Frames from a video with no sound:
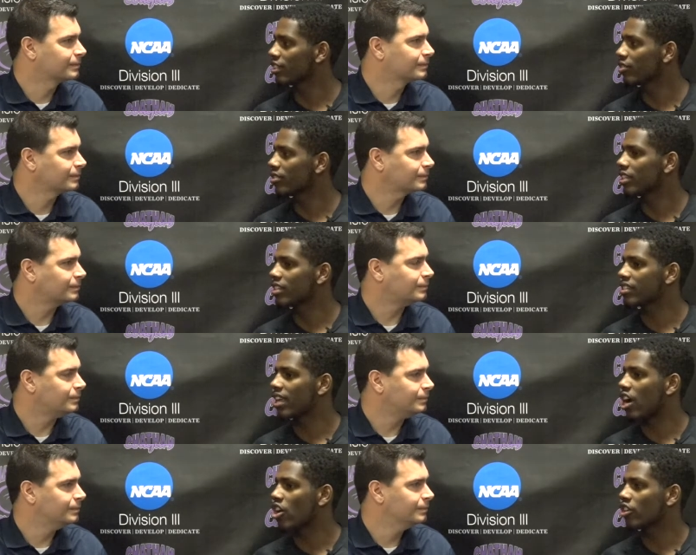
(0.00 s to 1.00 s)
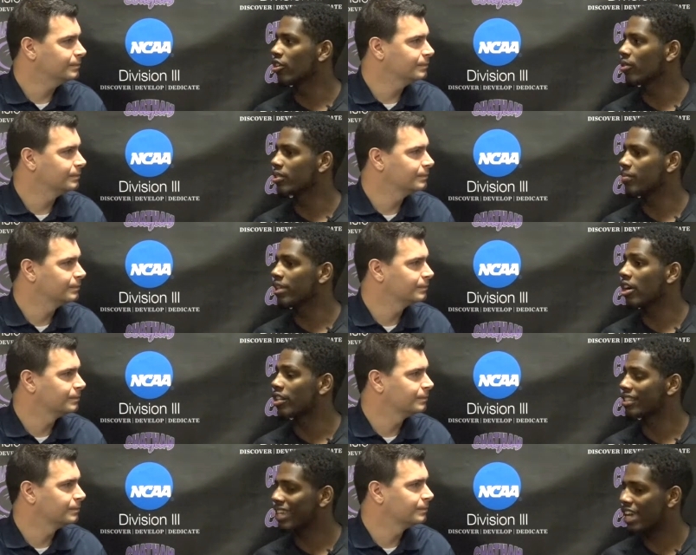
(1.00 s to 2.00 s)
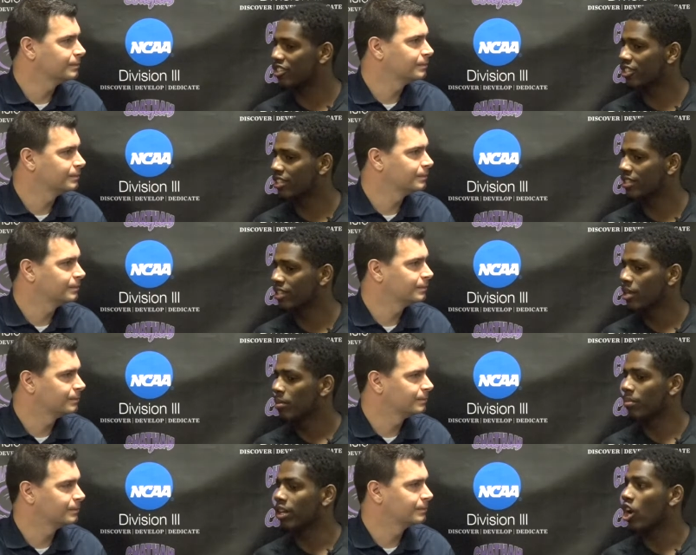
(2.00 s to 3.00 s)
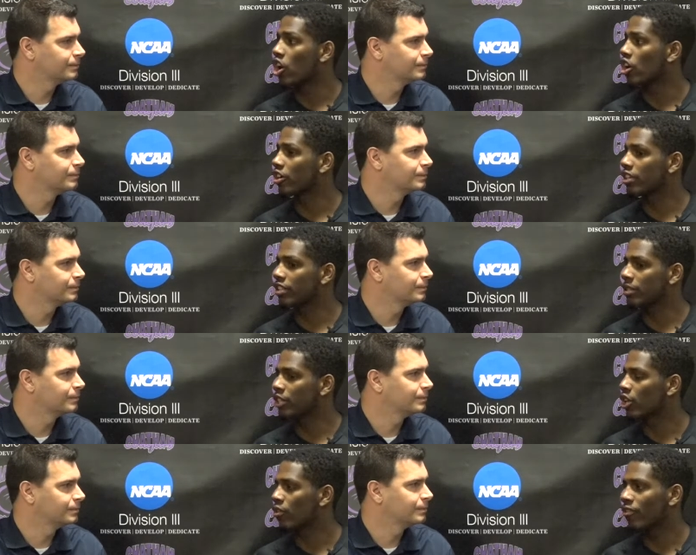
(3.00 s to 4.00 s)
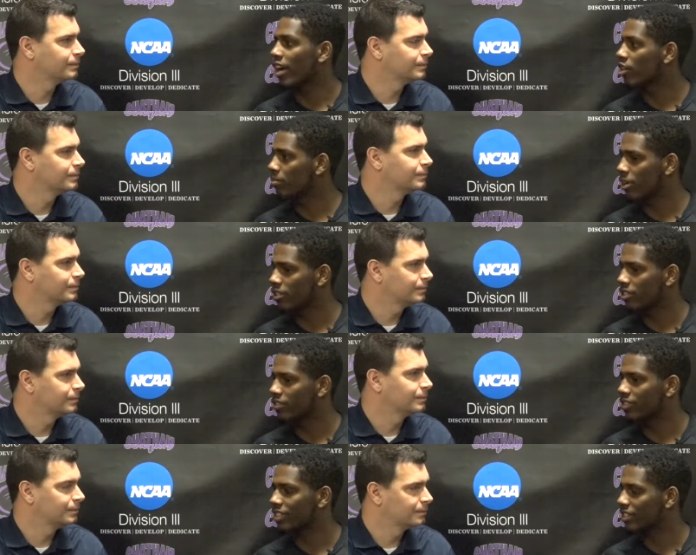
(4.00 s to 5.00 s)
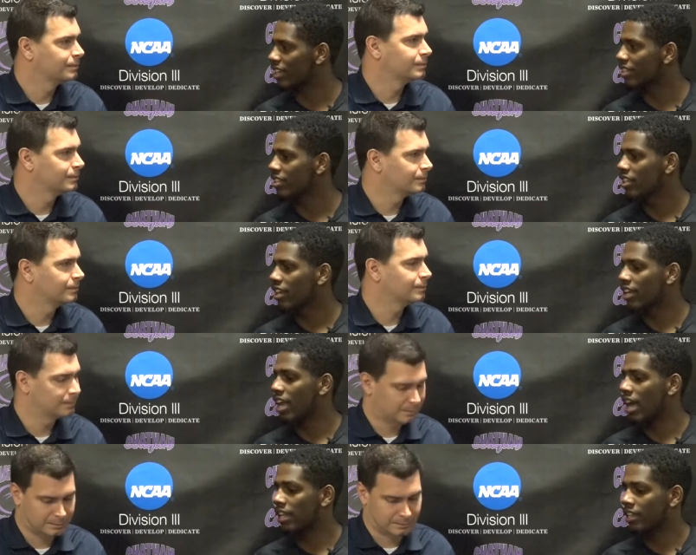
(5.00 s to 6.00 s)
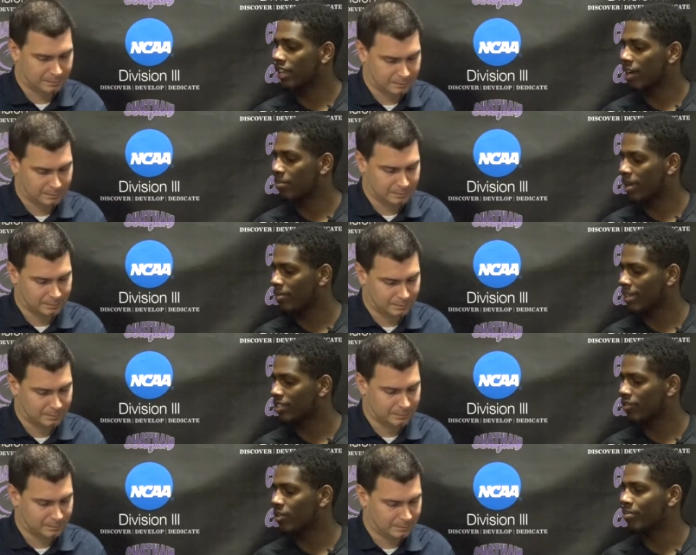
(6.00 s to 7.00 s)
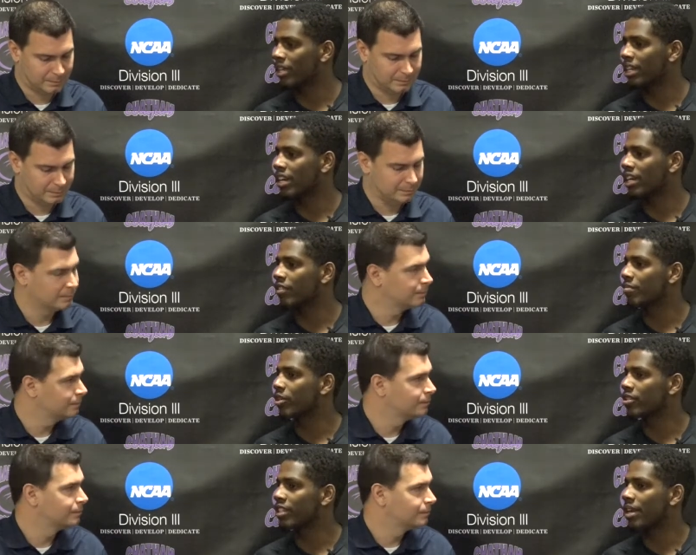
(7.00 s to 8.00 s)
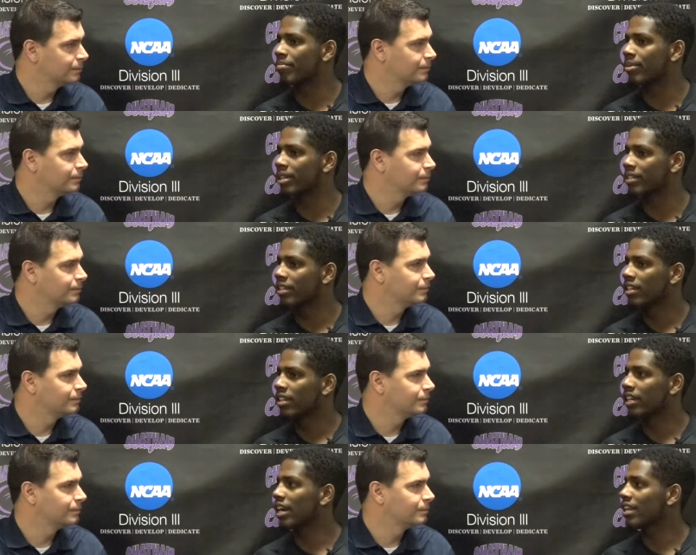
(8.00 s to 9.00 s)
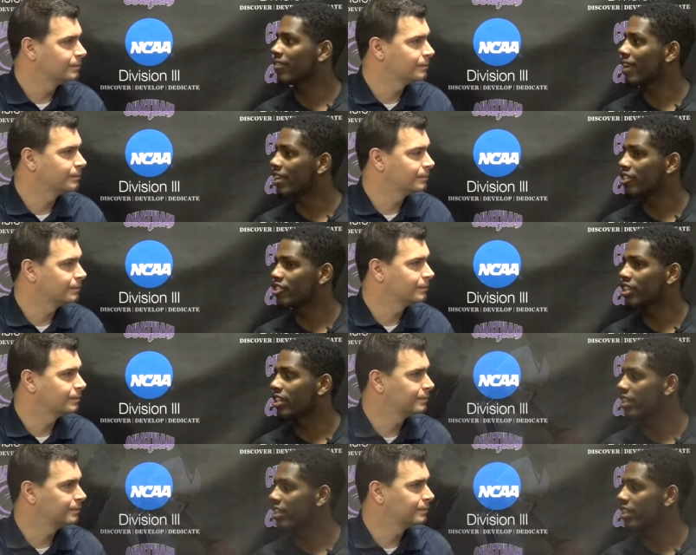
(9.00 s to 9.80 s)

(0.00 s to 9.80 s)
Speaker 1: little things that aren't going to be on stat sheets, but are you know vital parts of success and i think i pride myself on being that kind of person that brings a kind of energy